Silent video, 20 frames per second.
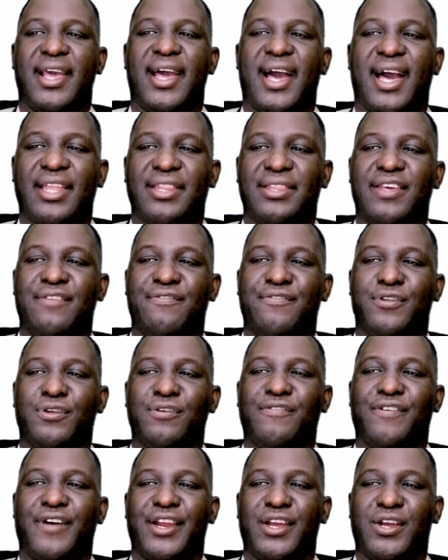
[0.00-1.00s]
And if you
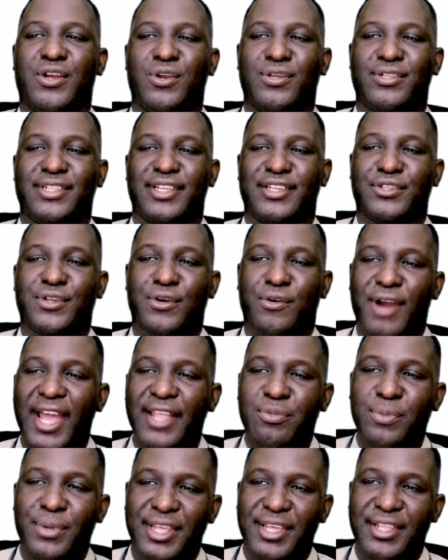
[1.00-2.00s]
look very closely, so
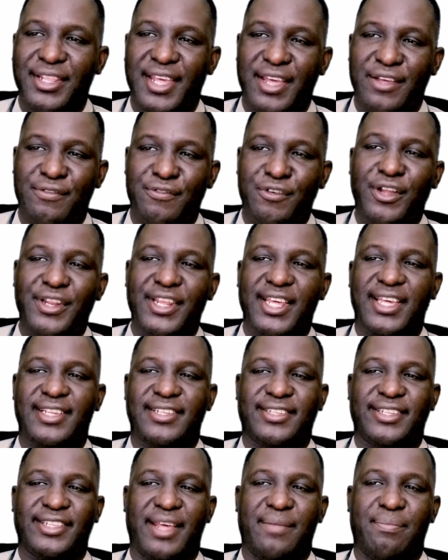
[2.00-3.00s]
right within here, you've got the
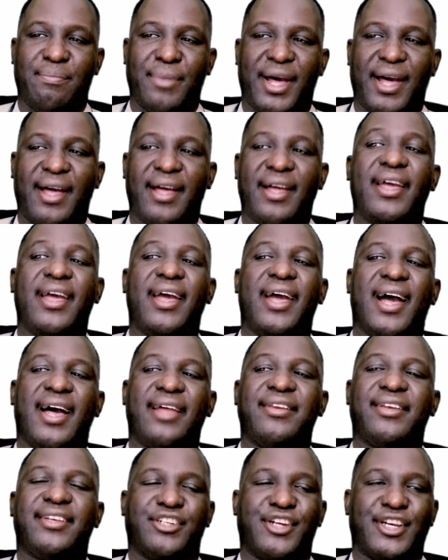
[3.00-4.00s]
incident bar
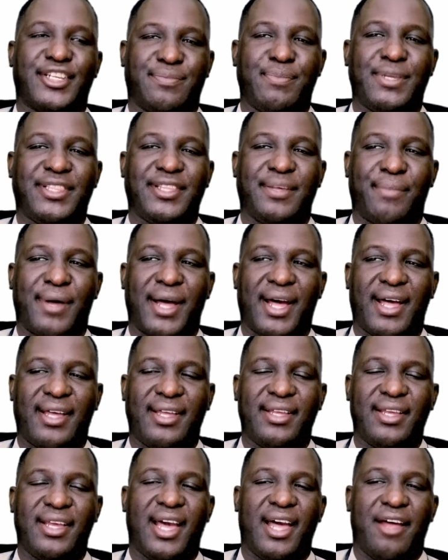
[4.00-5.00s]
and the transmitter bar.
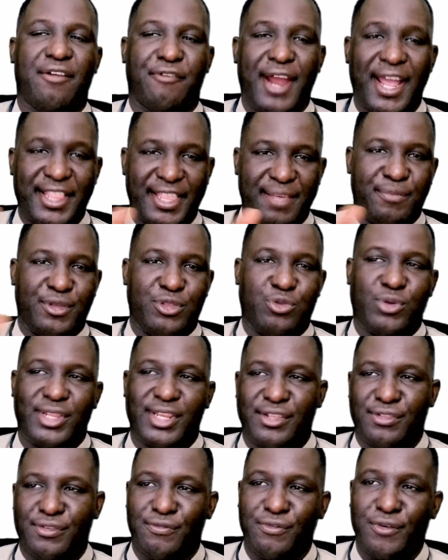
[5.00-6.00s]
And right in between
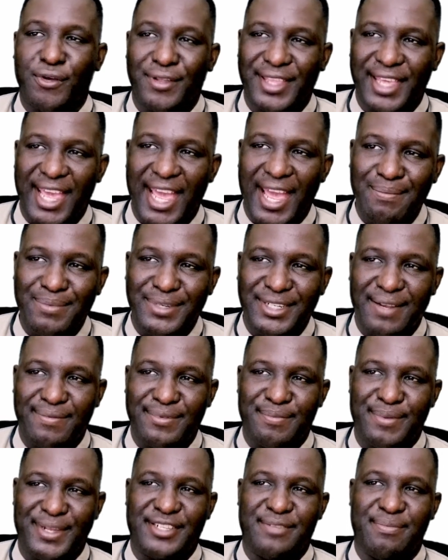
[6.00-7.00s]
it, you've got the M-shaped
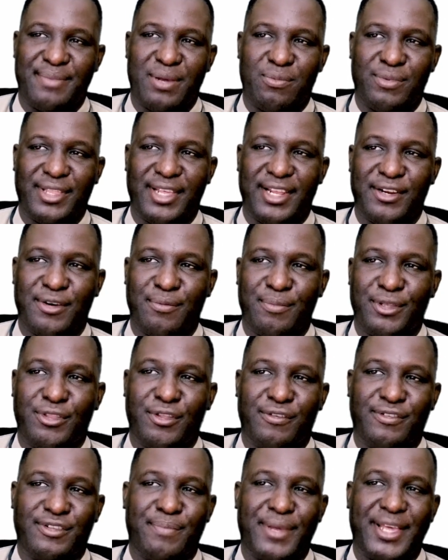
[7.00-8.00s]
specimen with a little bit
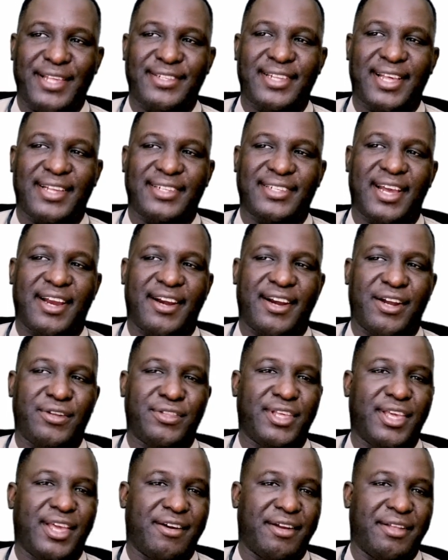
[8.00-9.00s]
of spacers
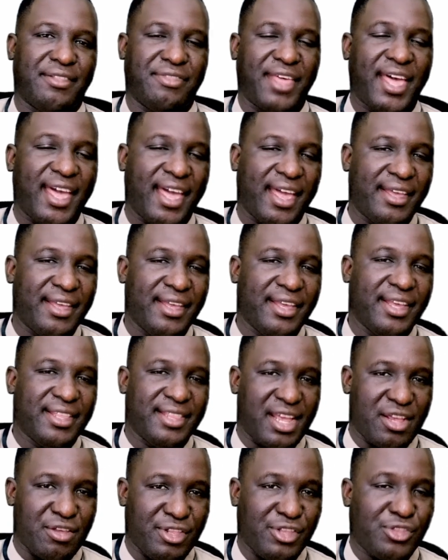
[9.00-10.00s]
around here and there
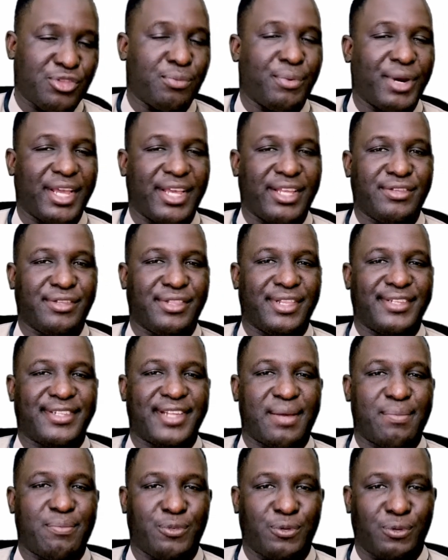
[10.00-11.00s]
that you need to bring into the
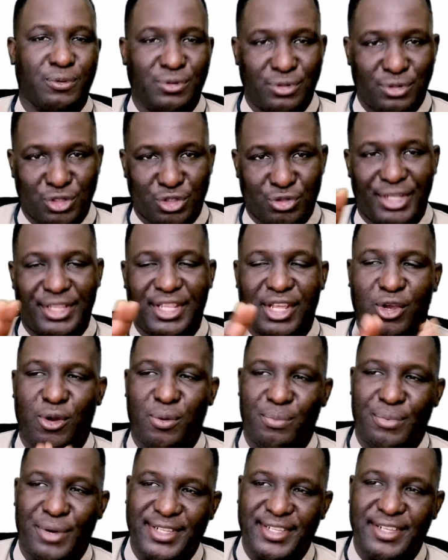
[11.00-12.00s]
sample during the
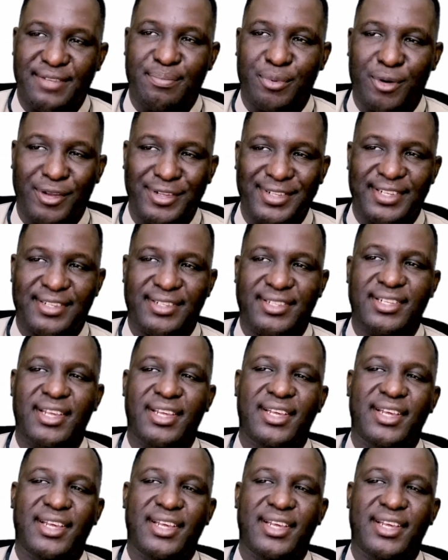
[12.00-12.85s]
compressive process.